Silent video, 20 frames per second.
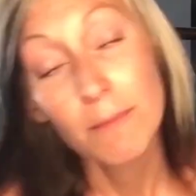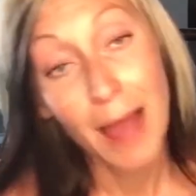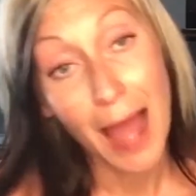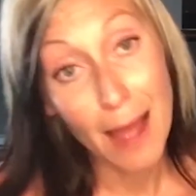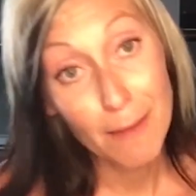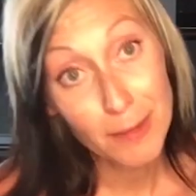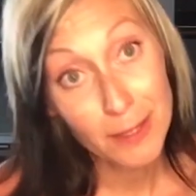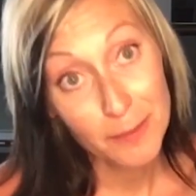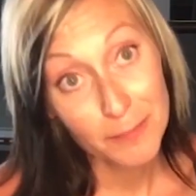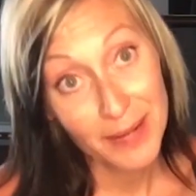
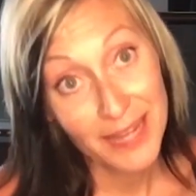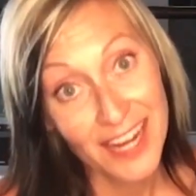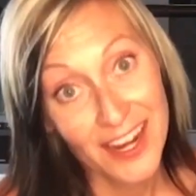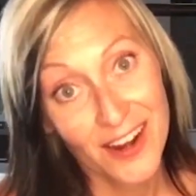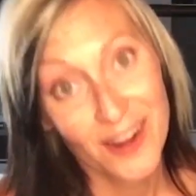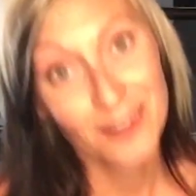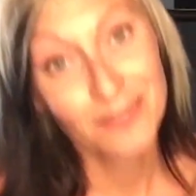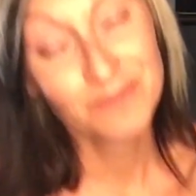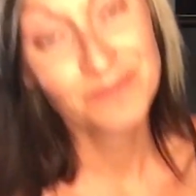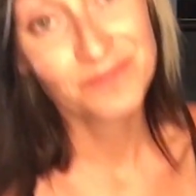I'm going to be
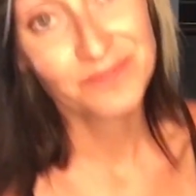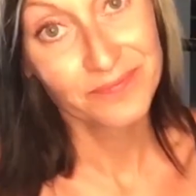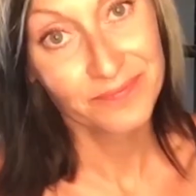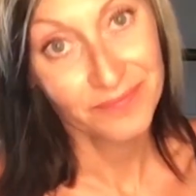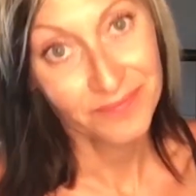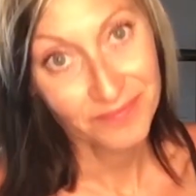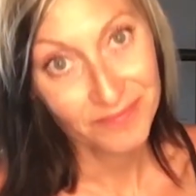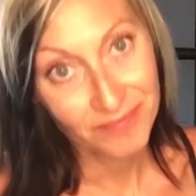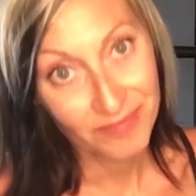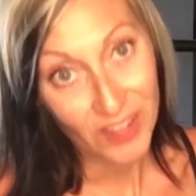here
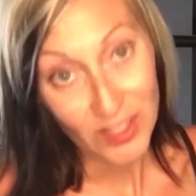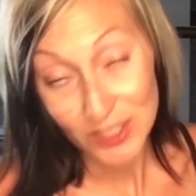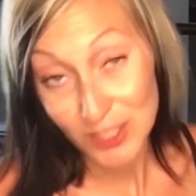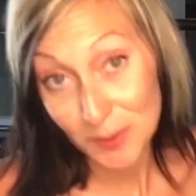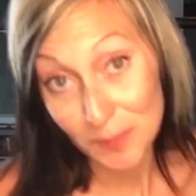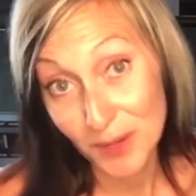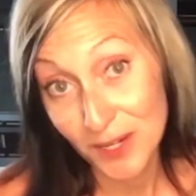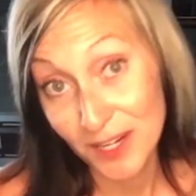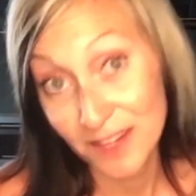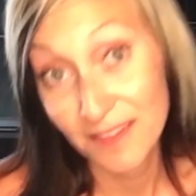to
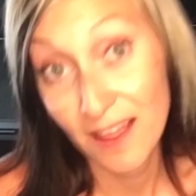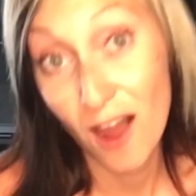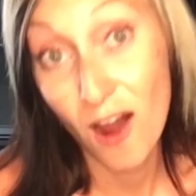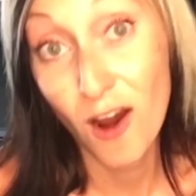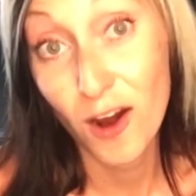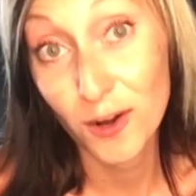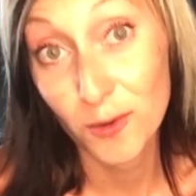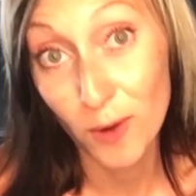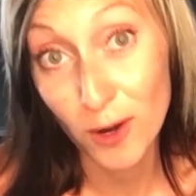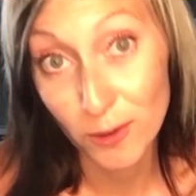put in that
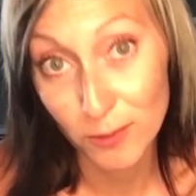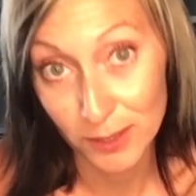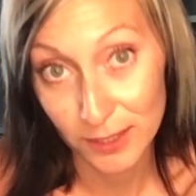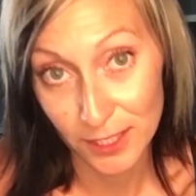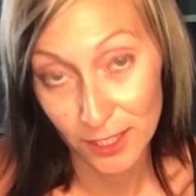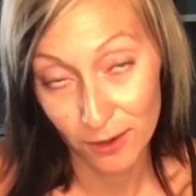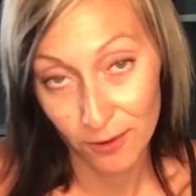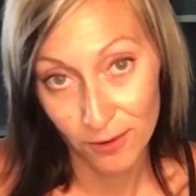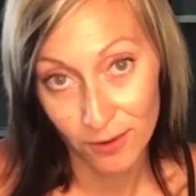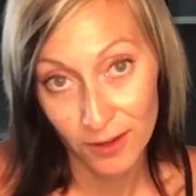hard work with you.